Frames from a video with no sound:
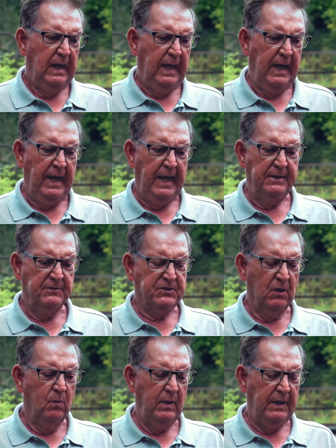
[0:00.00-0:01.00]
And
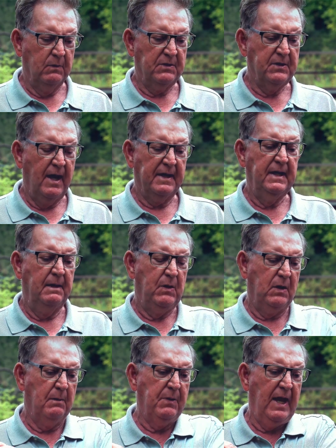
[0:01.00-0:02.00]
so we were talking
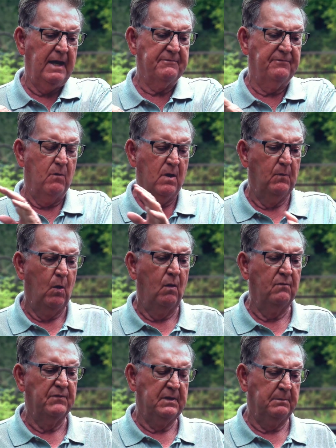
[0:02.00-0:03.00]
about a platform
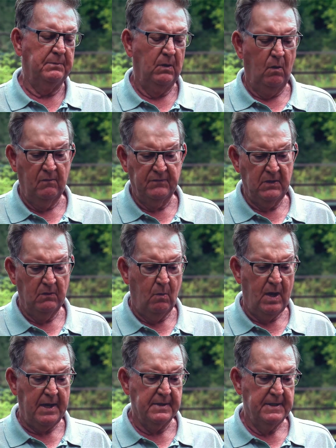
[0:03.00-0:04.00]
over the
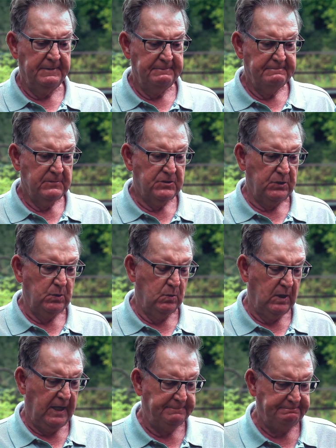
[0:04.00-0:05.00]
water
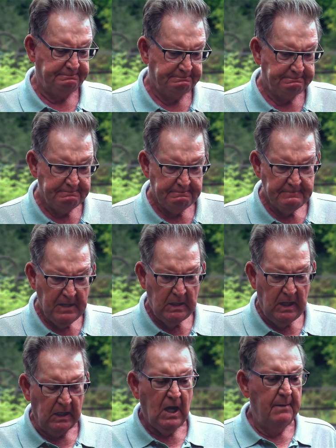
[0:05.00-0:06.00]
to
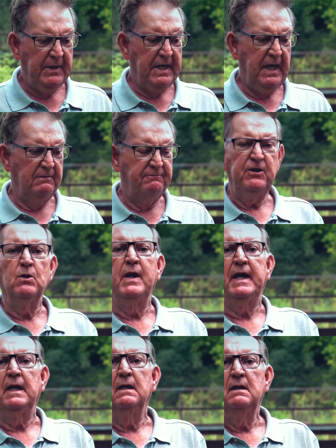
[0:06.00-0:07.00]
accommodate
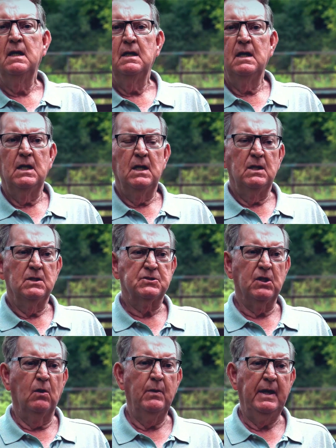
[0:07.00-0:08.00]
viewing.
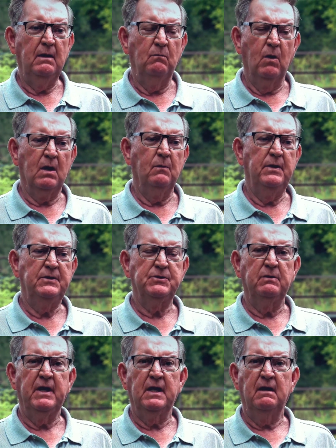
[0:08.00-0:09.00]
So where would
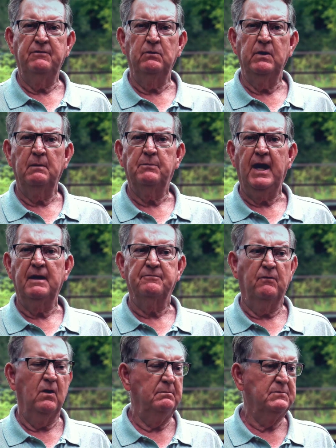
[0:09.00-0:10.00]
you get a viewing
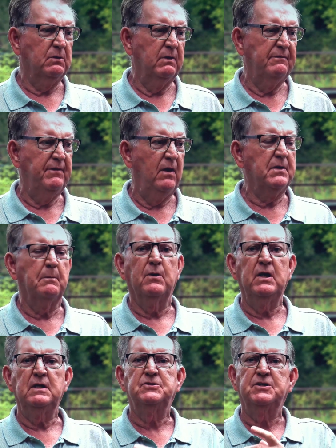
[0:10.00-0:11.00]
platform? So we found a
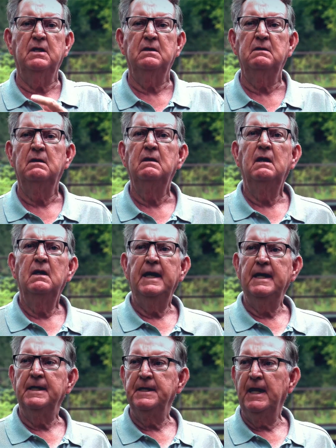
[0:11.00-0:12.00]
bridge in
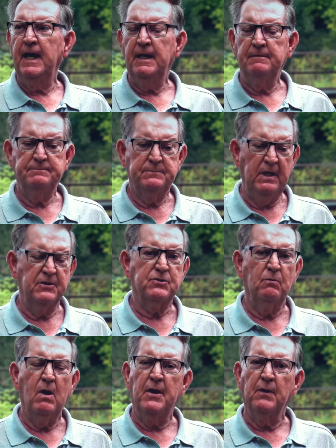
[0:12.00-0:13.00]

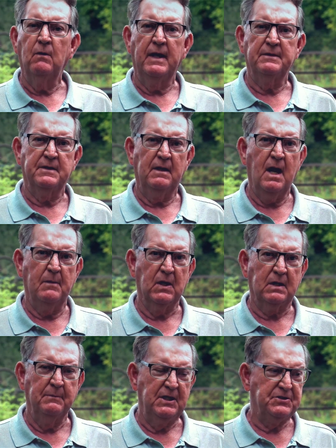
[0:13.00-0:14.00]
Toronto at the Harbor
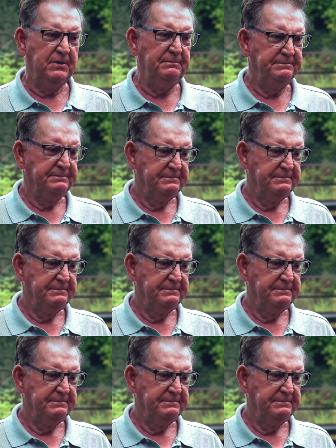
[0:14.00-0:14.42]
Commission.